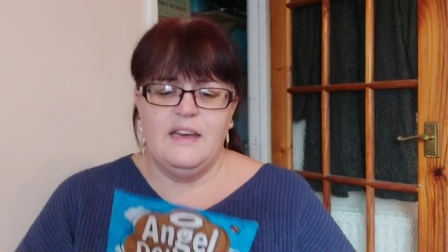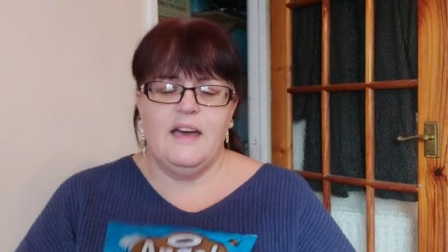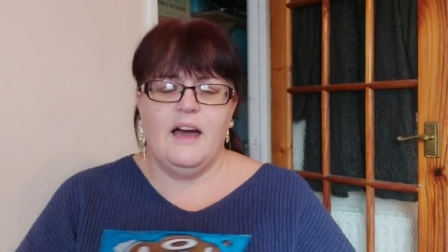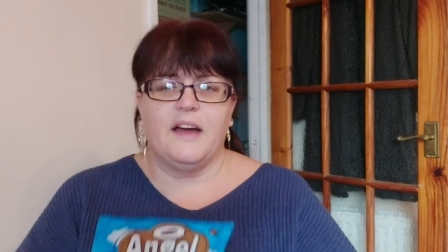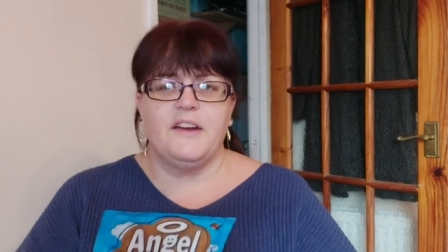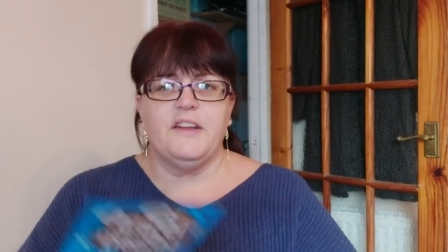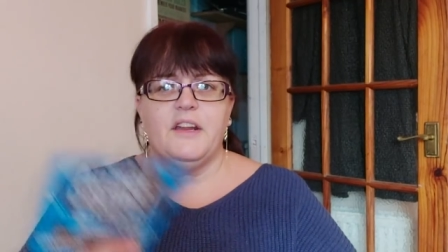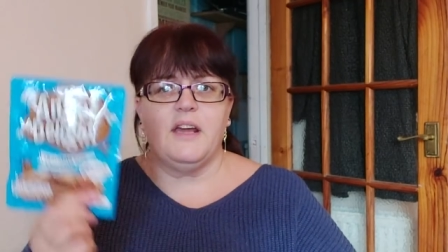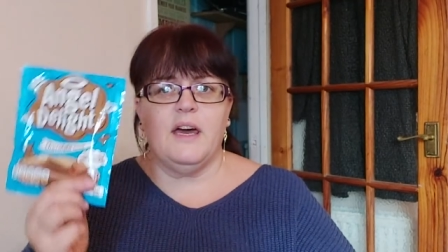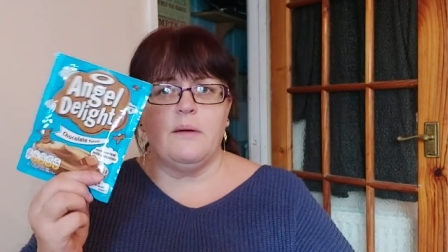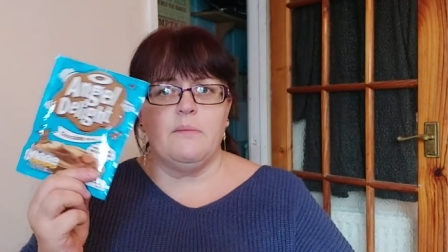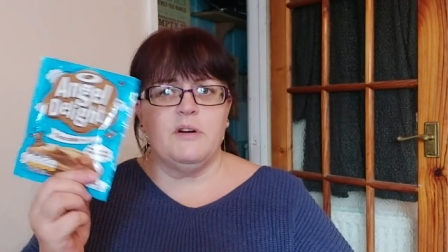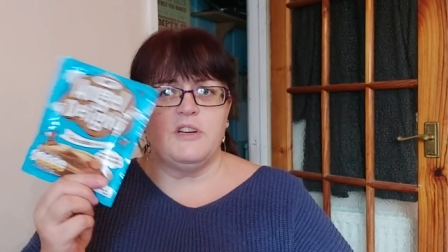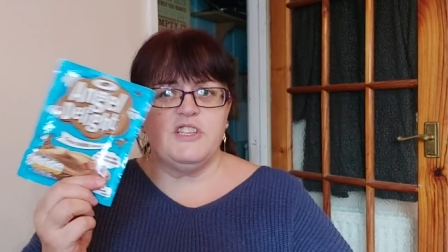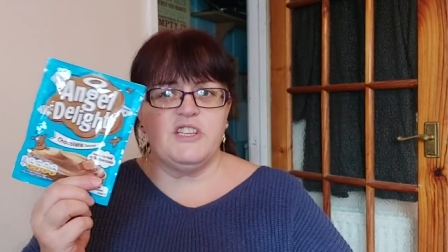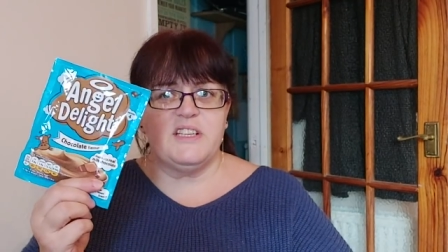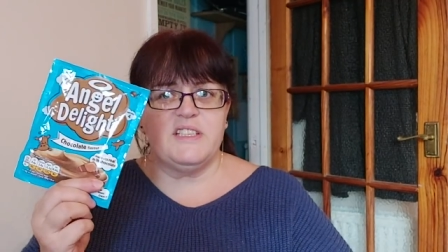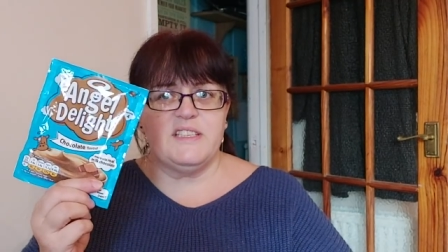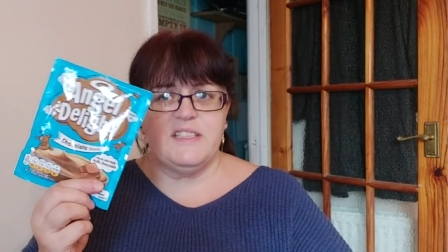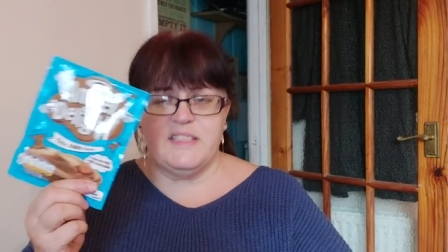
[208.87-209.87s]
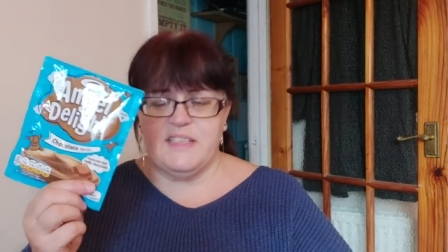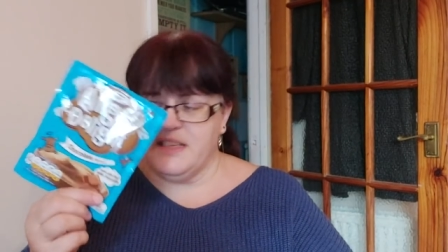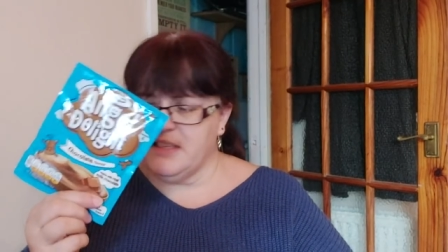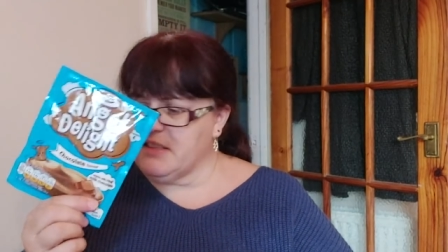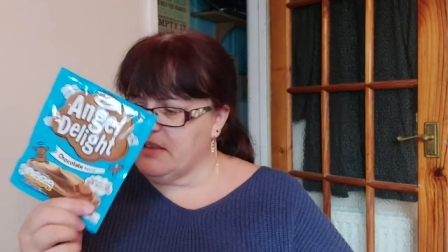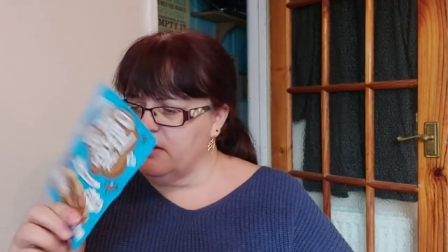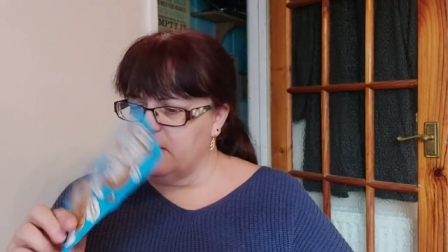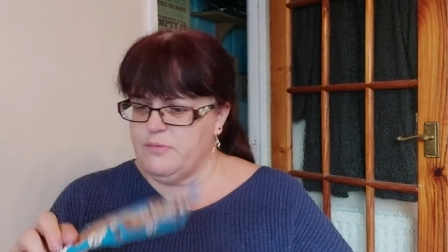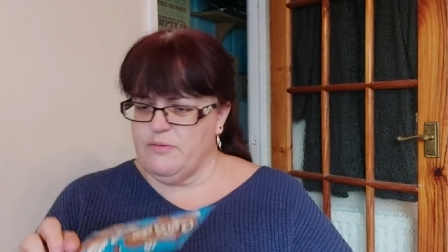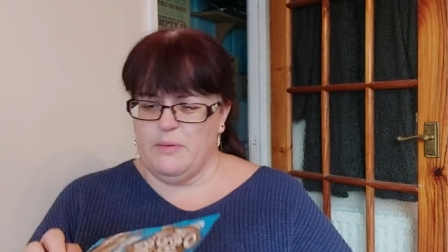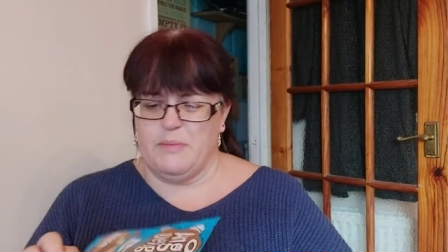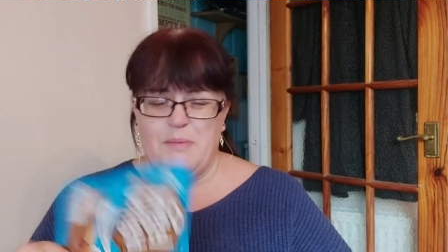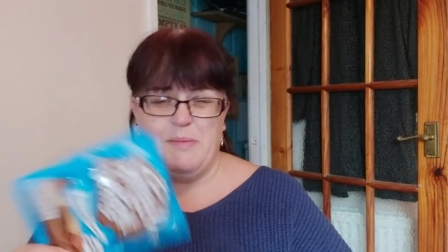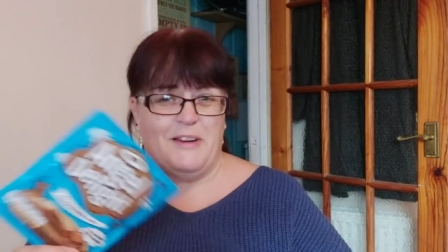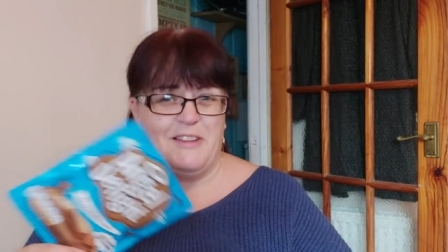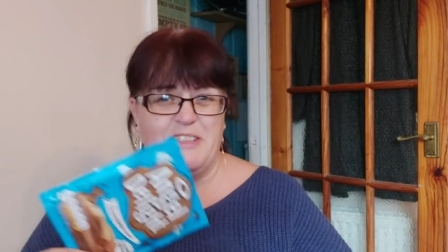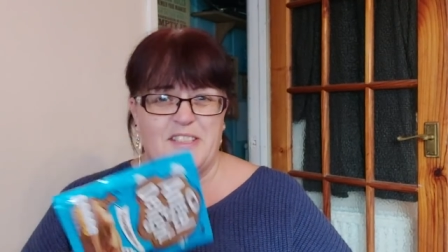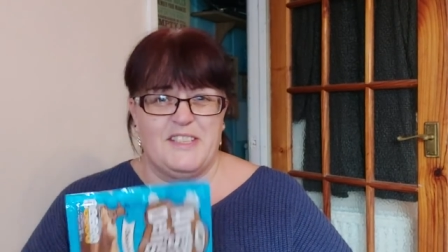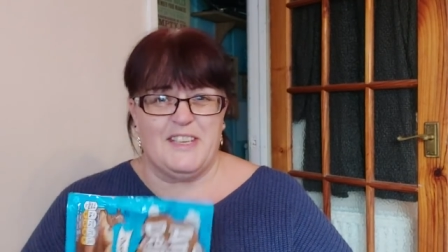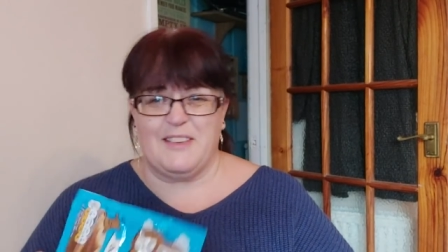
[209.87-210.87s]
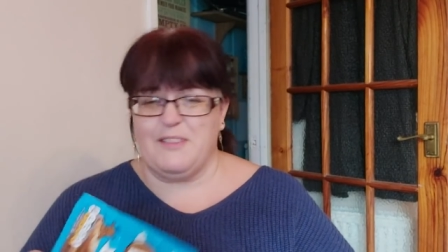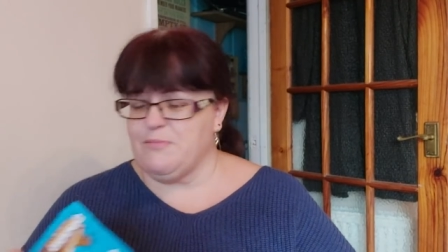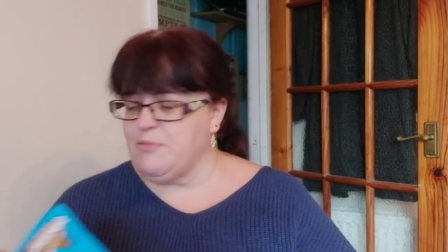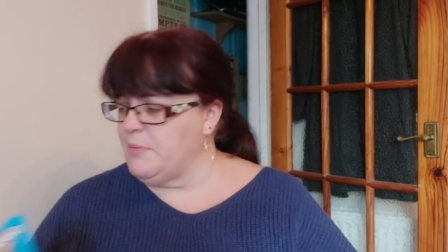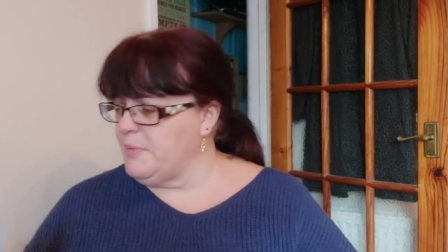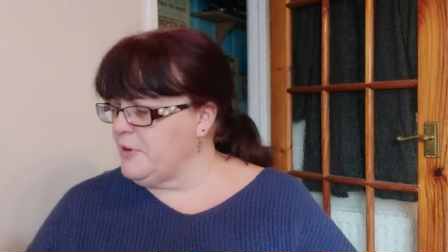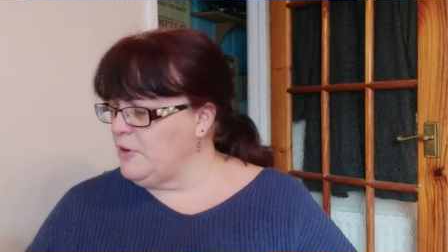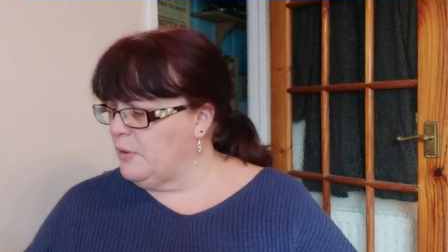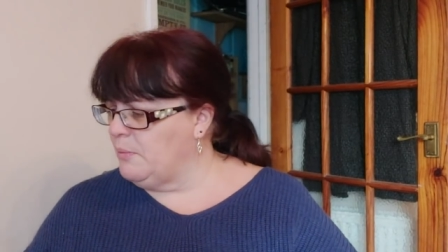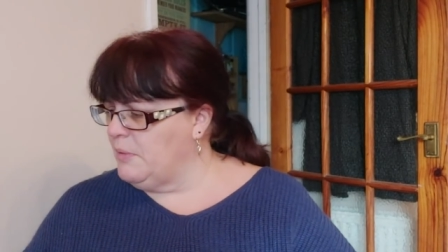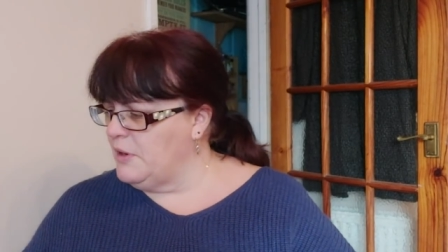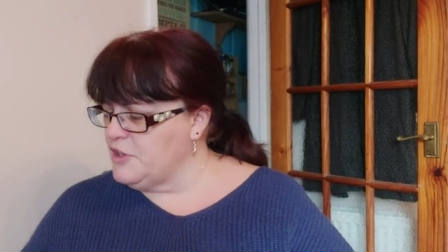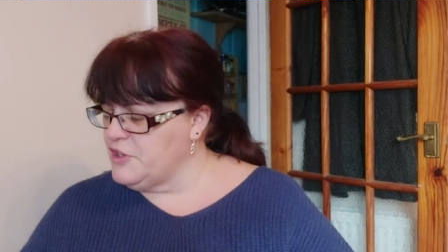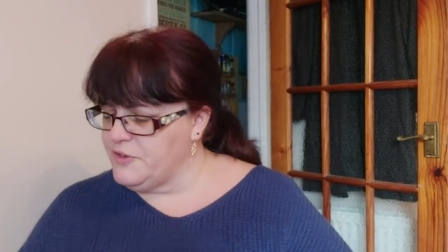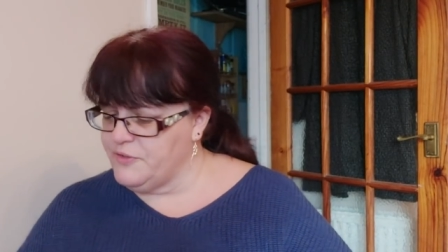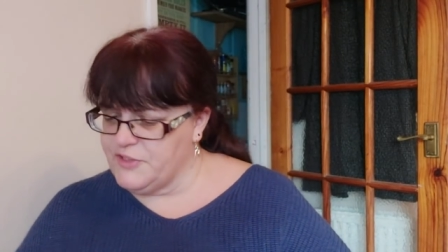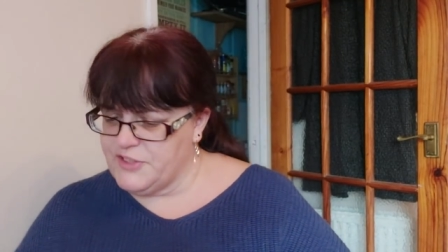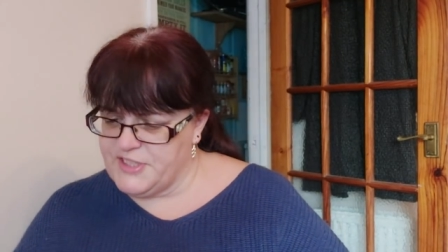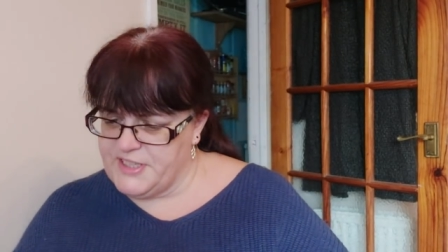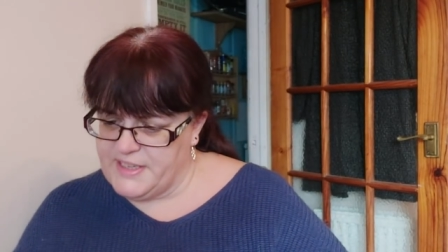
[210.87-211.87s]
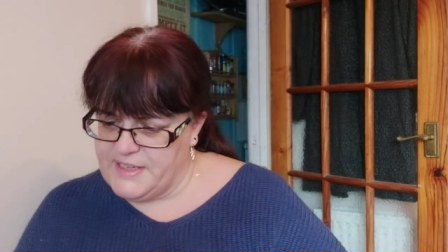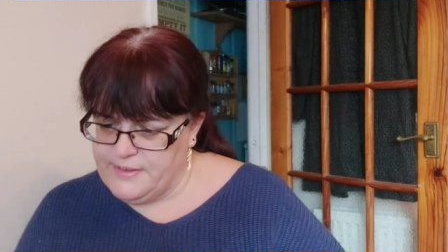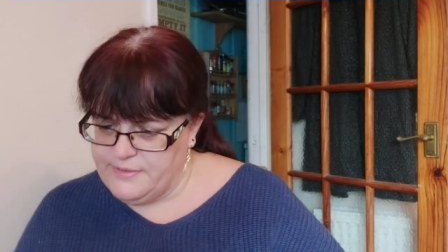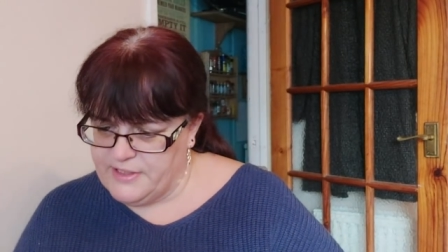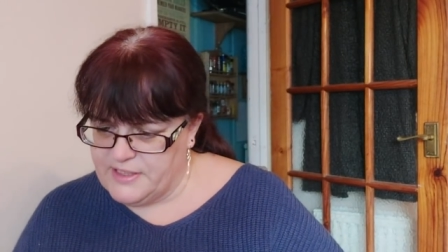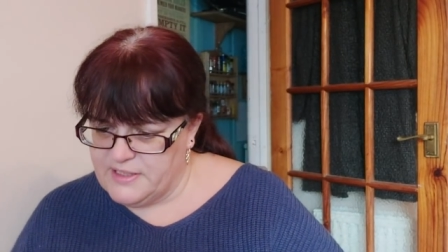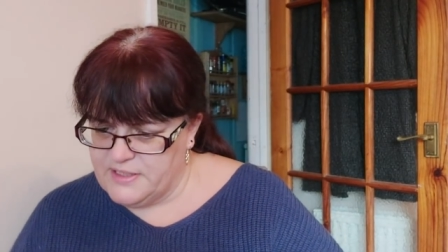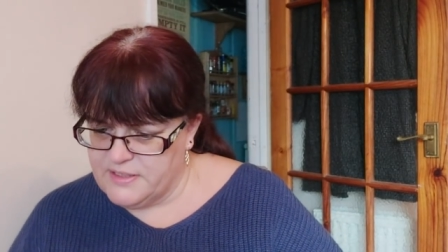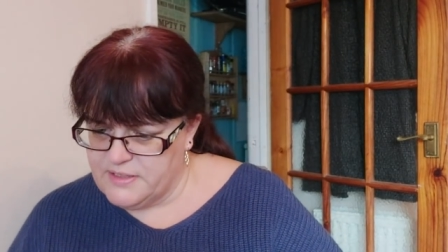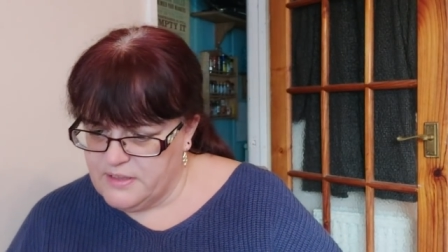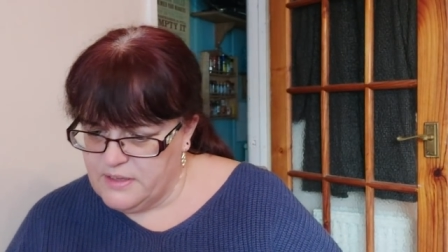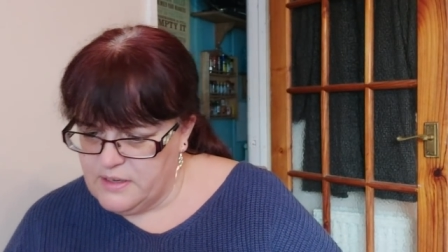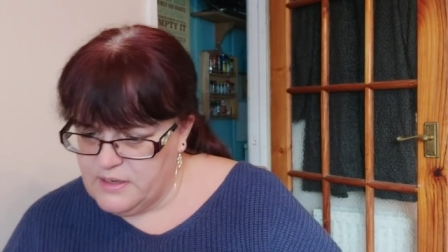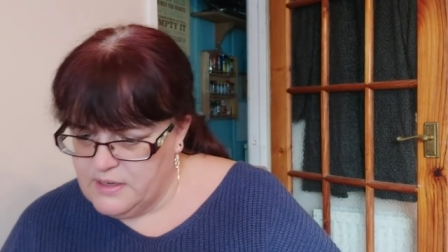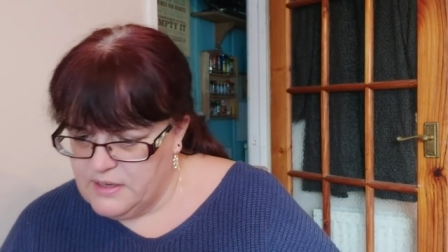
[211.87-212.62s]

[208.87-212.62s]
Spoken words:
I don't know how much it is in Tesco. It's probably about the same. It's probably not much of a saving, is there?